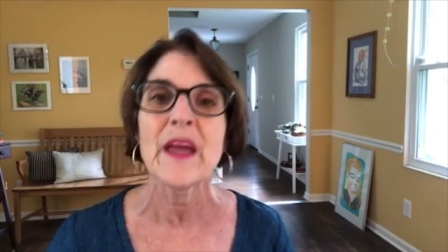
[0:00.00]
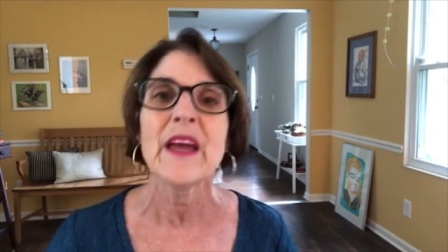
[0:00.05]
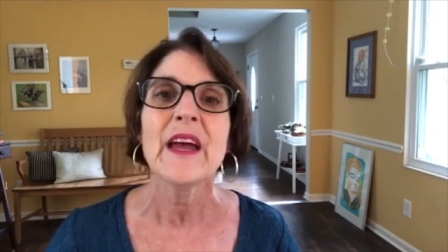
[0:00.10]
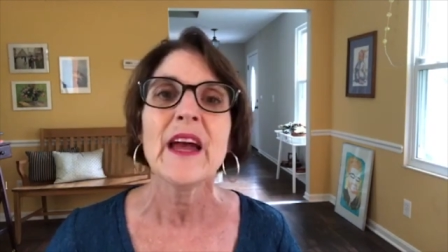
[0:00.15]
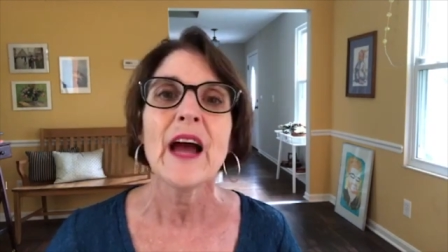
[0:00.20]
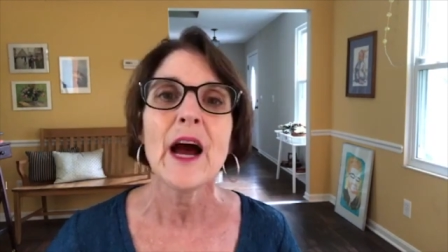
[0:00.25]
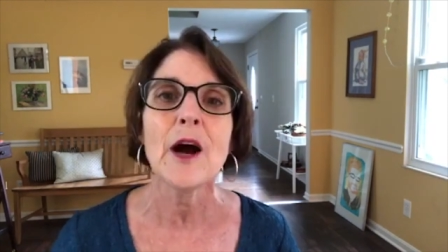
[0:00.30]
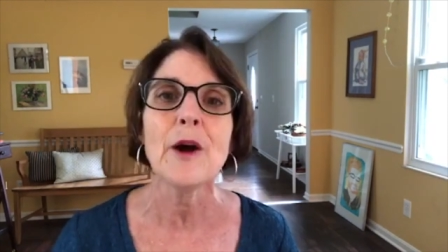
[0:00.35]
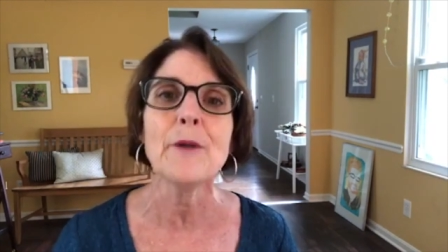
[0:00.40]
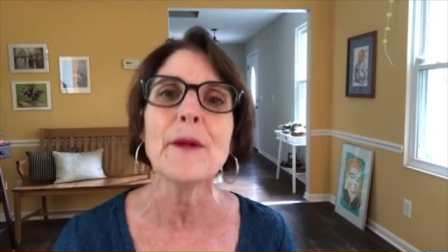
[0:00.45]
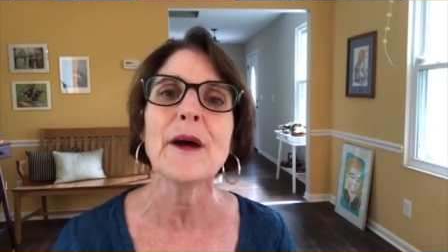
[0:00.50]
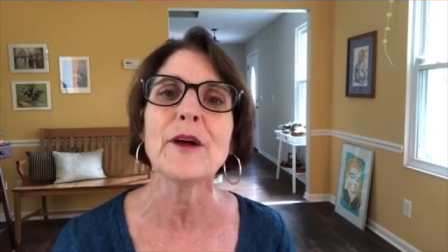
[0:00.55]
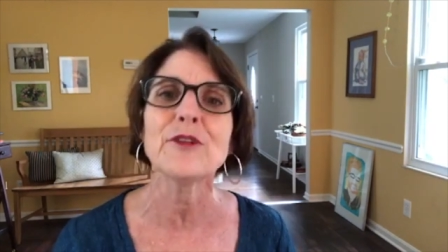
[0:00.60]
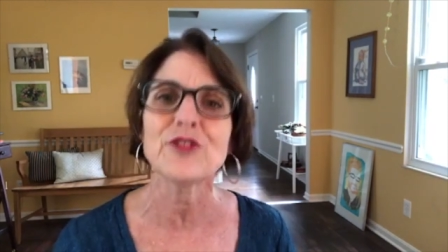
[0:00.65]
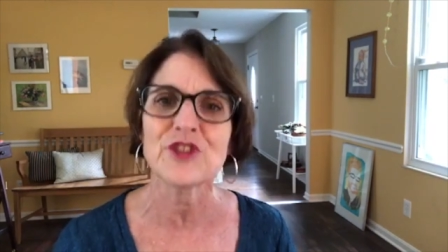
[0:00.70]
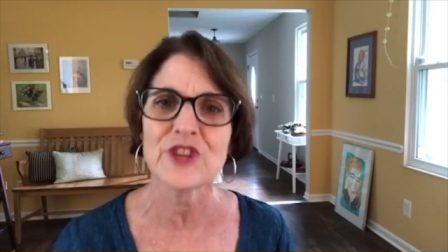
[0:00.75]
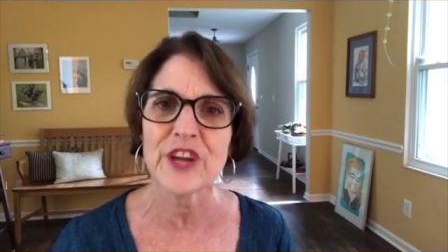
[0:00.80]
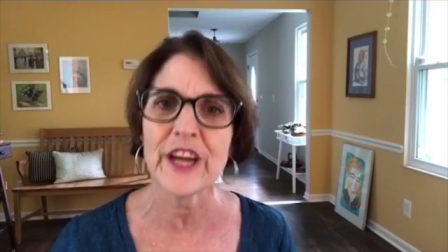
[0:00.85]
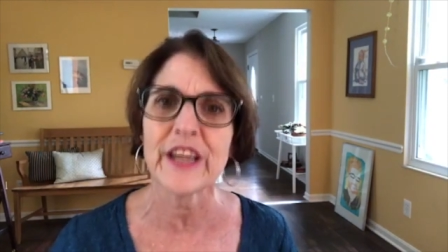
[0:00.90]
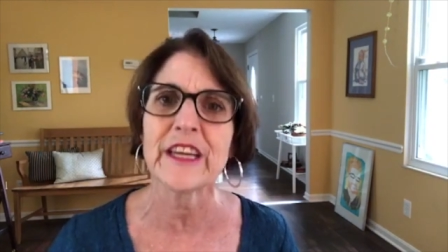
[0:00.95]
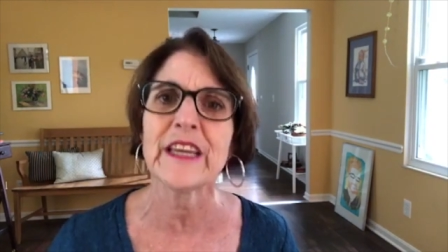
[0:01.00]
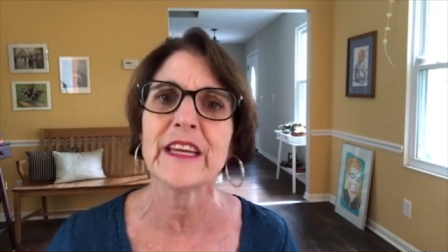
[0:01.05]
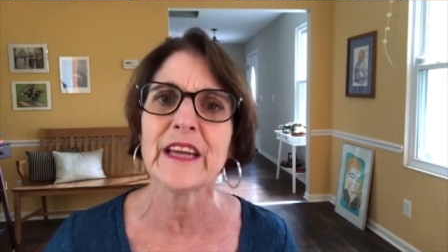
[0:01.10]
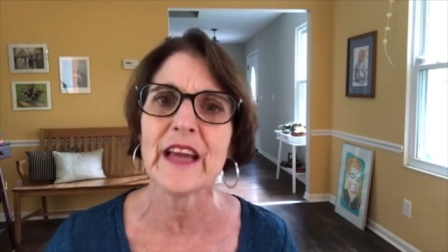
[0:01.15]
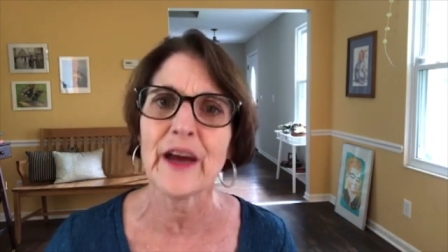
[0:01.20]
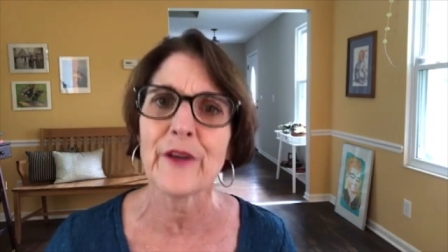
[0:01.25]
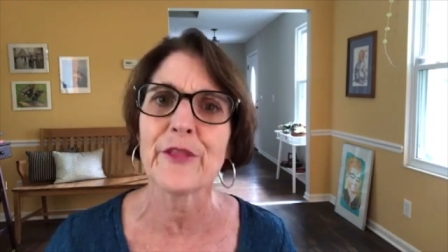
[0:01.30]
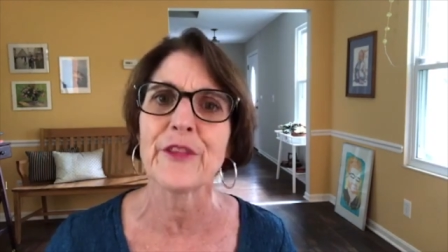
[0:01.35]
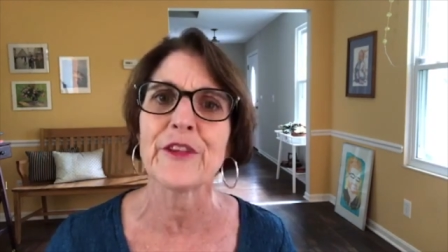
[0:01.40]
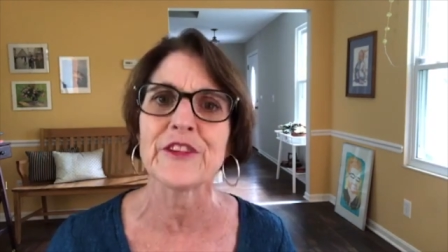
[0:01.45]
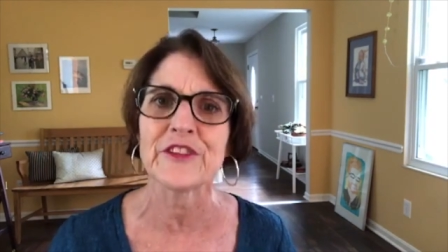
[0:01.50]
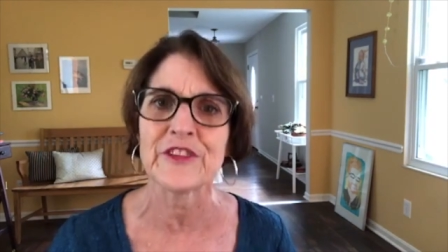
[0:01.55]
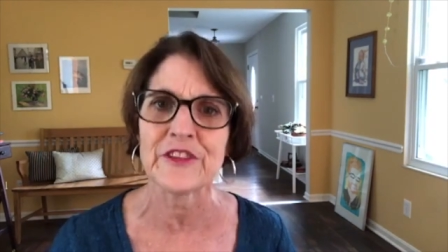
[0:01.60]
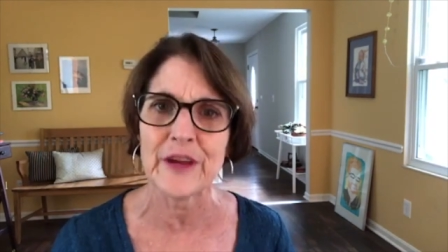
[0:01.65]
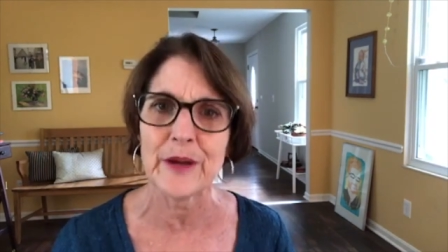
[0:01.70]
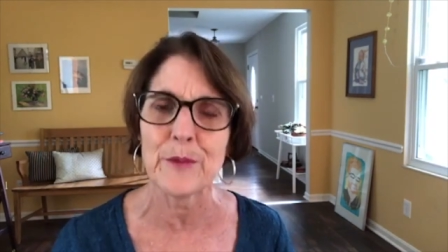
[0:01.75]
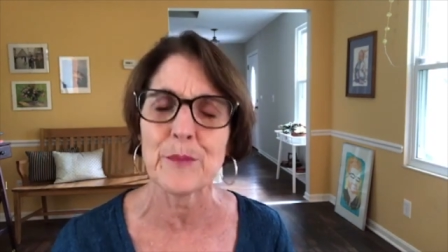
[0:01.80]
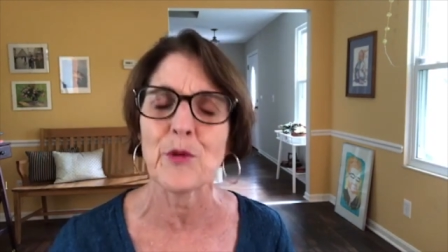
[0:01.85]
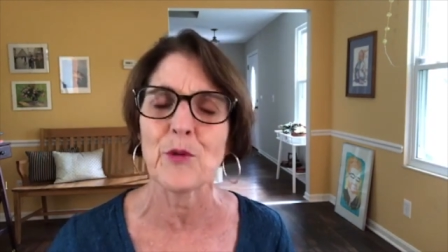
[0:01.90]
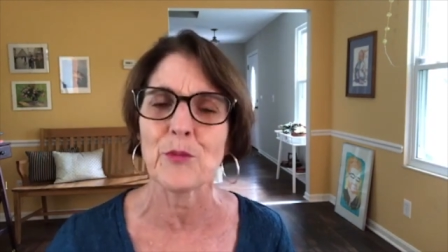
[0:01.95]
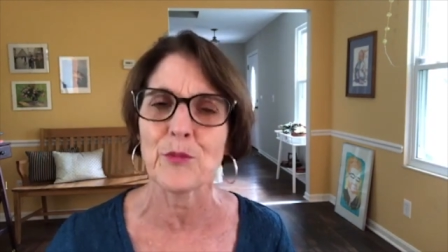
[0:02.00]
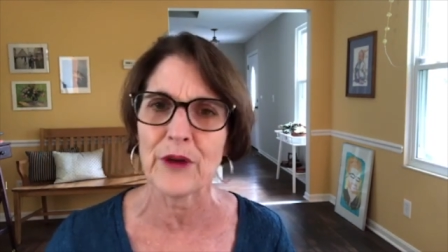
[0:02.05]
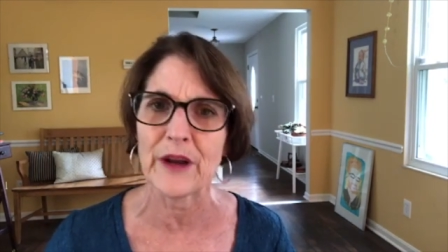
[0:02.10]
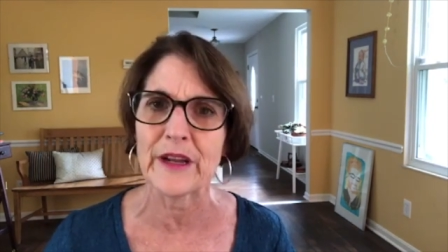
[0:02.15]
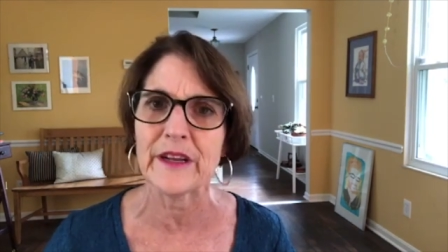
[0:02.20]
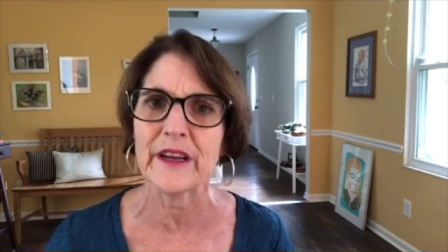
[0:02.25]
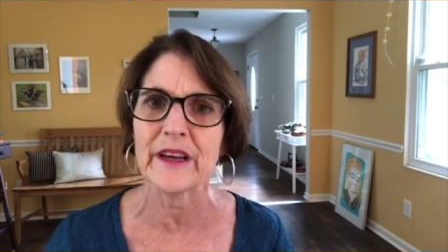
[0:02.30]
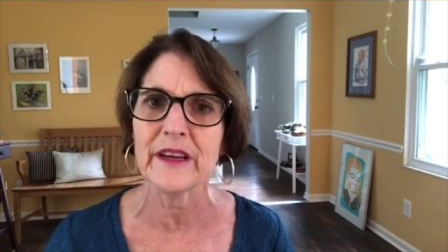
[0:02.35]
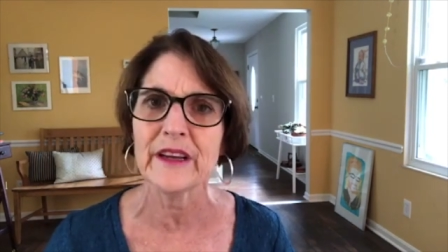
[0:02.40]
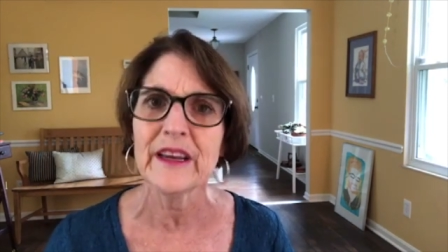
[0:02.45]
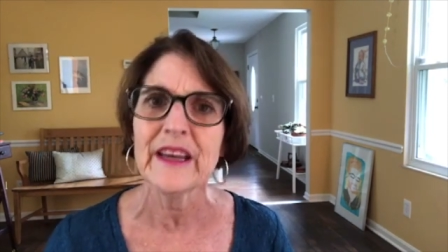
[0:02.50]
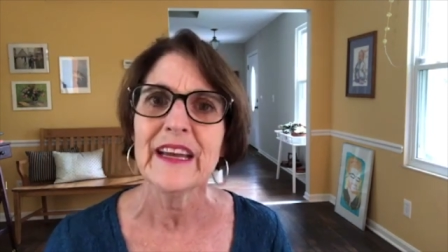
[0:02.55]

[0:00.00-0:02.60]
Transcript: How about checking out the sample, Brenda,